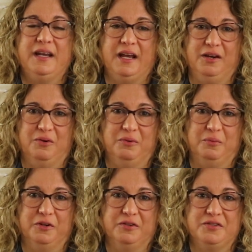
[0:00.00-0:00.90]
and encode
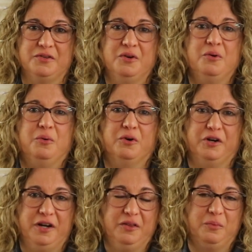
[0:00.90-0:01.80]
words, or
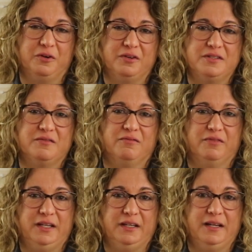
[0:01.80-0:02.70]
in other words,
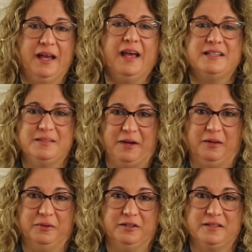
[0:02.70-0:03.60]
read and
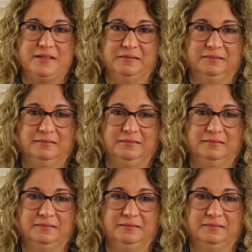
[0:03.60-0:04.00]
spell words.